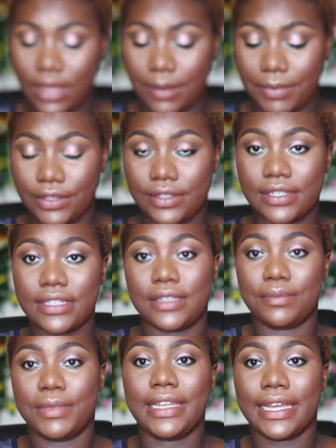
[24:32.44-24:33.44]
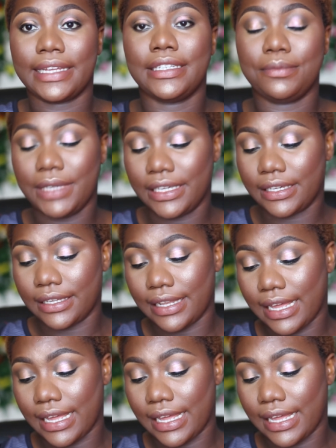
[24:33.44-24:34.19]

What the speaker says: I'll be using the Milani Make It